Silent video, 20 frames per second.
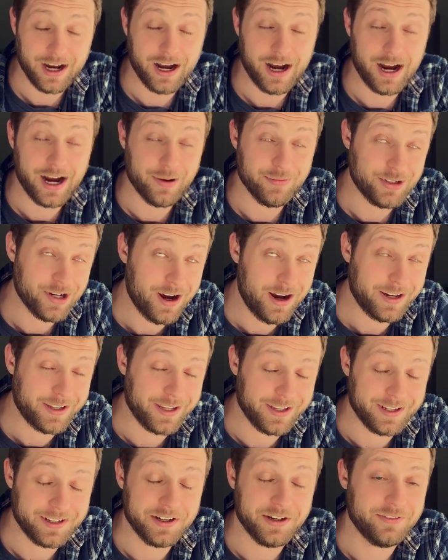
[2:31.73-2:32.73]
I'm
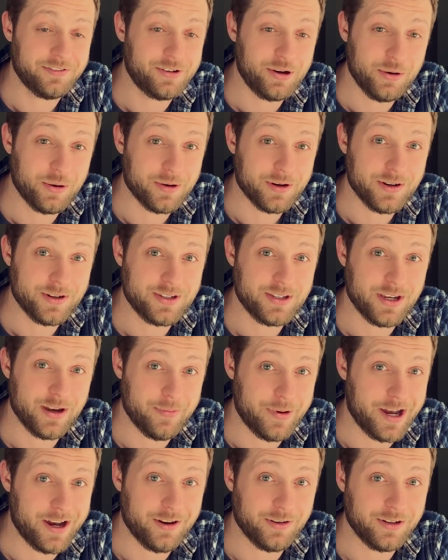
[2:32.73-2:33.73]
talking, of course,
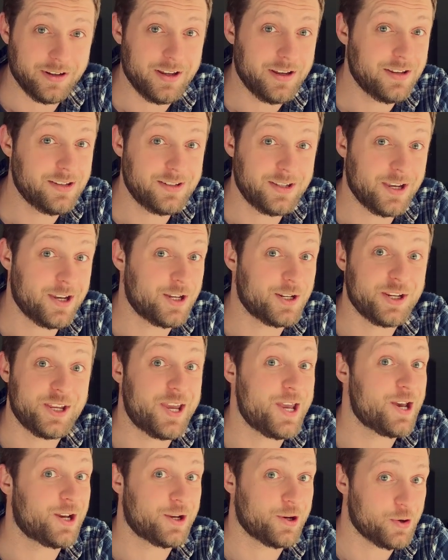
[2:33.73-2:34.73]
about Søren
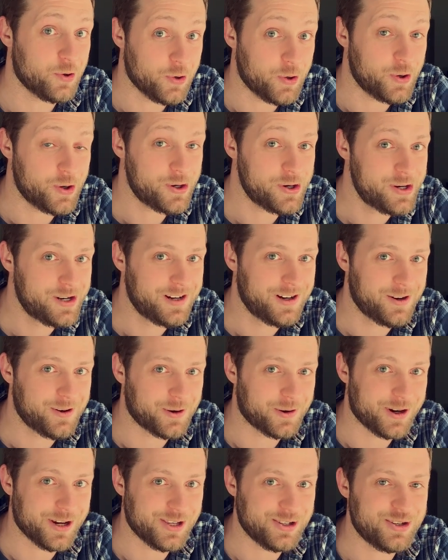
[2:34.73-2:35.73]
Kierkegaard,
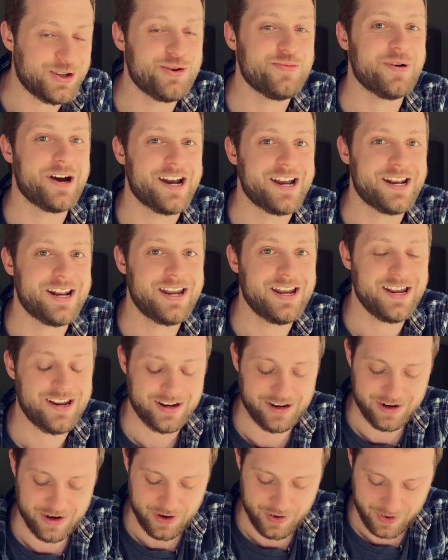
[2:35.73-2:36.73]
or as you might
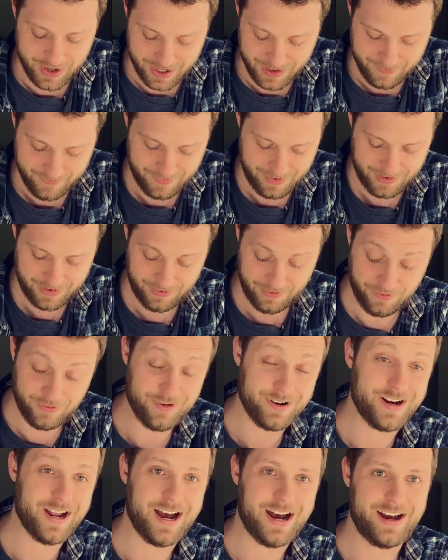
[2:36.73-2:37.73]
know him or
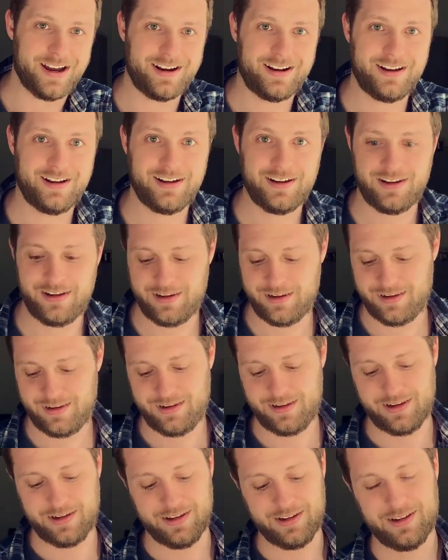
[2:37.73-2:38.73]
not,
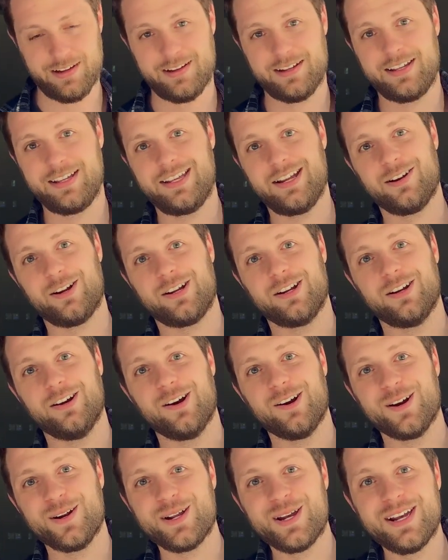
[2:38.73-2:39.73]

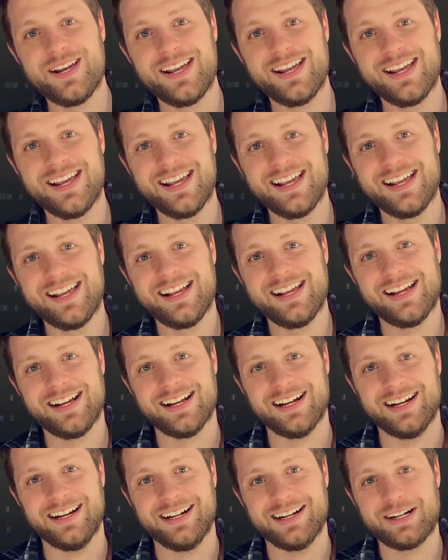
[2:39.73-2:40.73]
Kierkegaard.
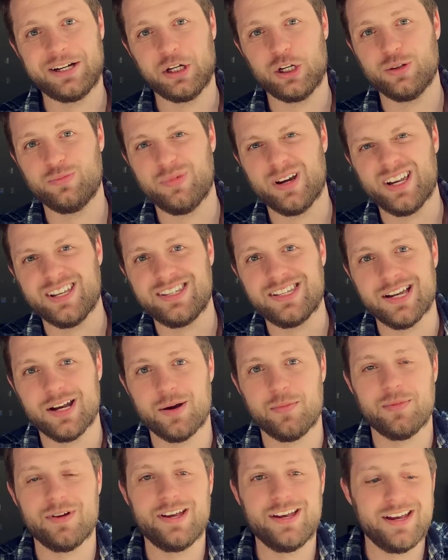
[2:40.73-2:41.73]
Called by
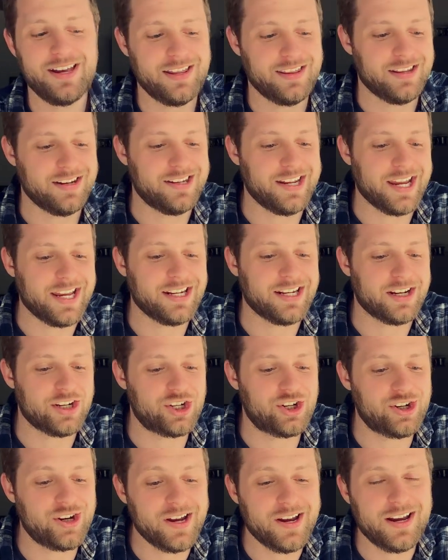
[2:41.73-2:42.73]
some the
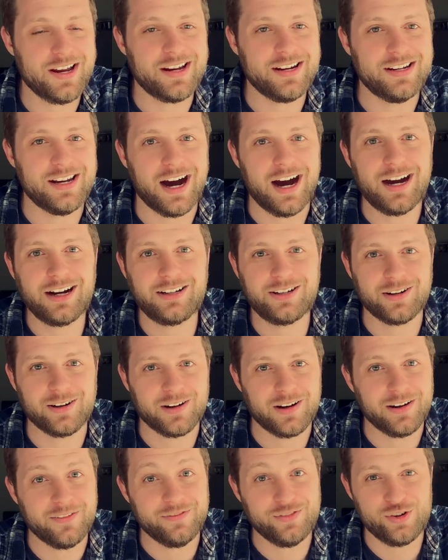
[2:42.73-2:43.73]
Danish doctor
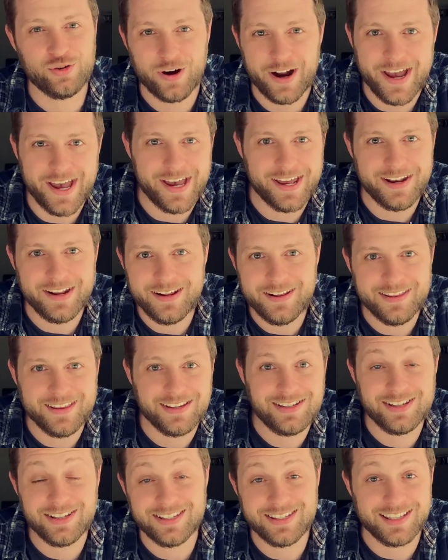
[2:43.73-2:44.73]
of dread,
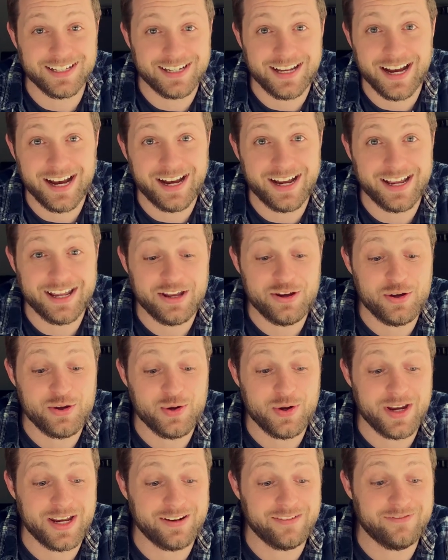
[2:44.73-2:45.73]
this is the guy who
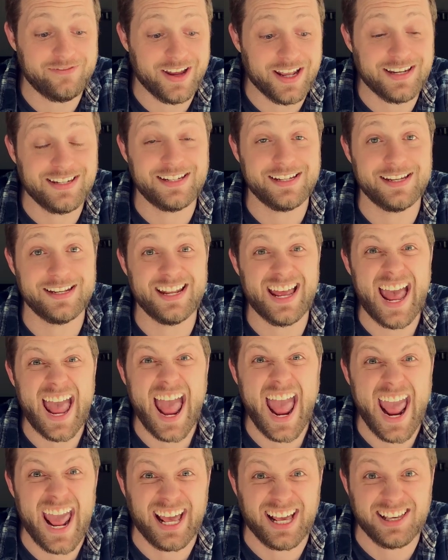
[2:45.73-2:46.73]
invented
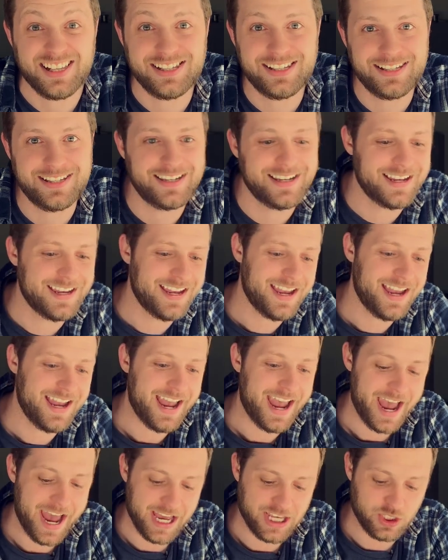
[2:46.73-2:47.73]
angst
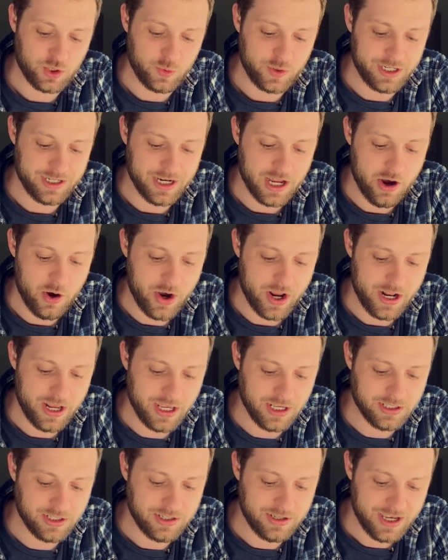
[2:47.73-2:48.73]
as we know it.
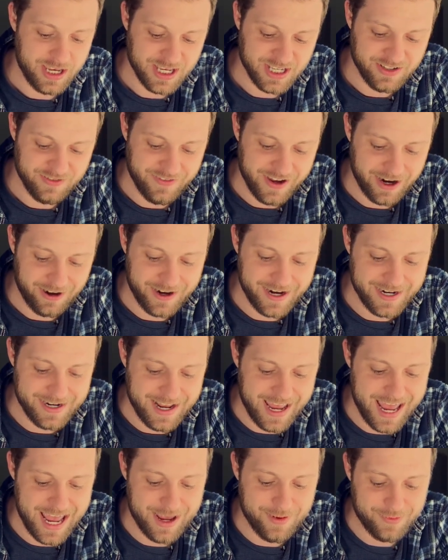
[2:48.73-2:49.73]
His very
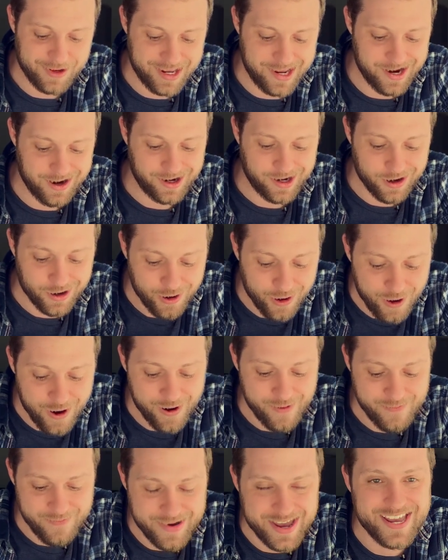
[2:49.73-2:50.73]
name,
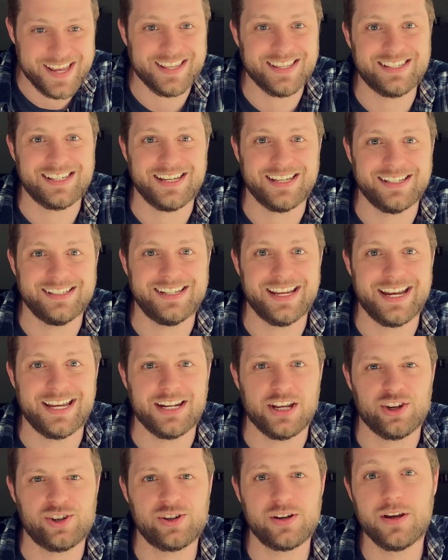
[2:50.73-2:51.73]
Kierkegaard, means in
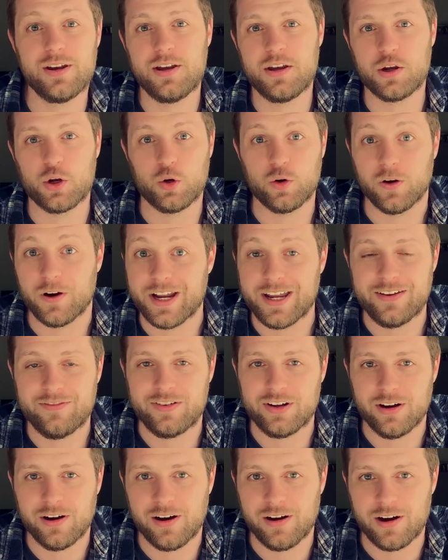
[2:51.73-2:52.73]
Danish
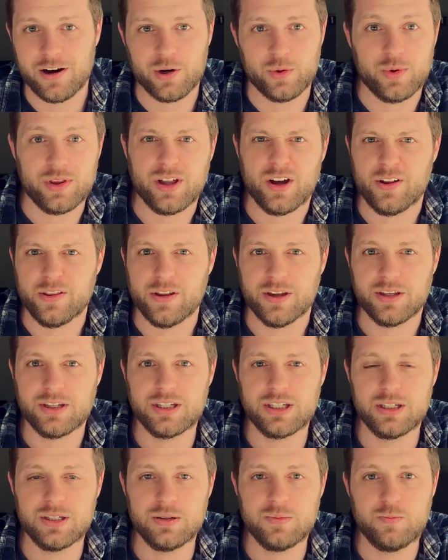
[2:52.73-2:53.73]
graveyard, with all the
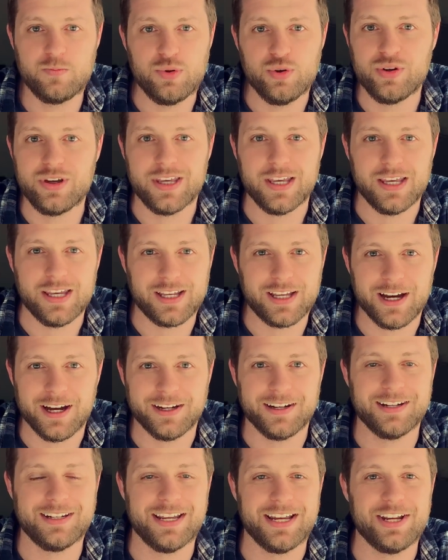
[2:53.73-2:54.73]
spooky
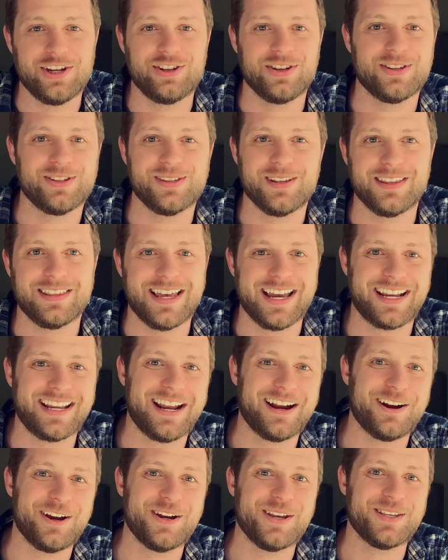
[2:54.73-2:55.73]
connotations that
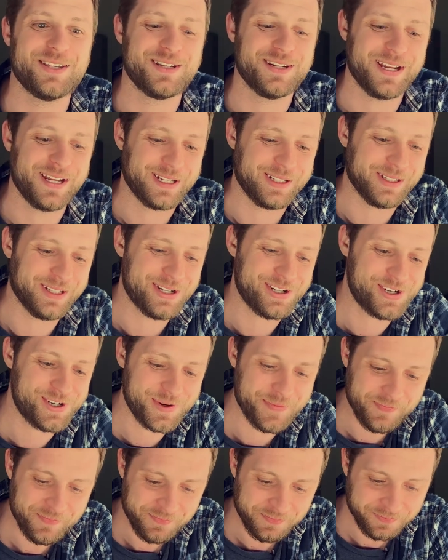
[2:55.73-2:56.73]
carries in English.
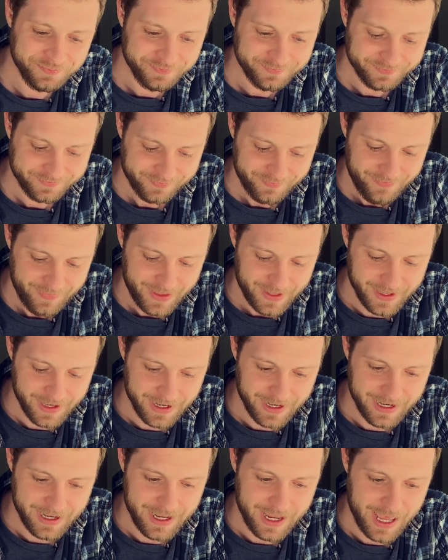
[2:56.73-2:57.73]

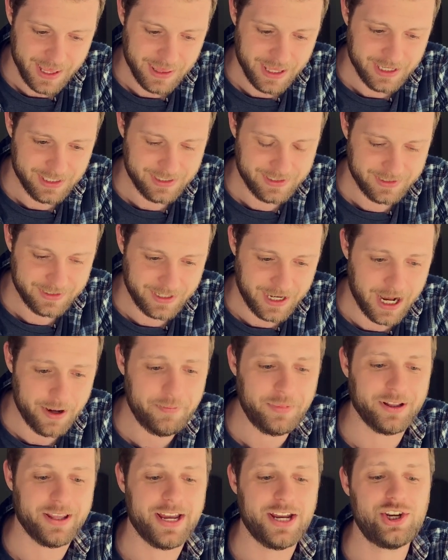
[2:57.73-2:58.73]
And this
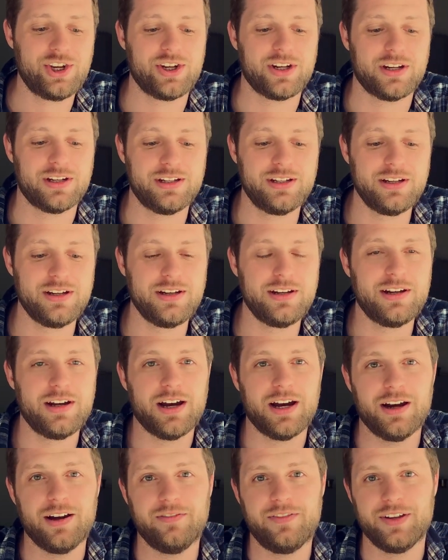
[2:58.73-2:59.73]
compilation
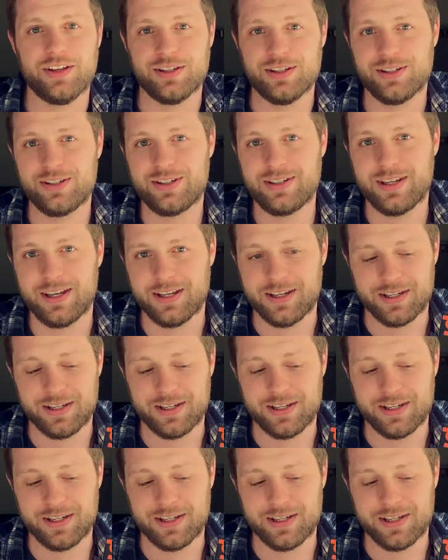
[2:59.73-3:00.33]
of his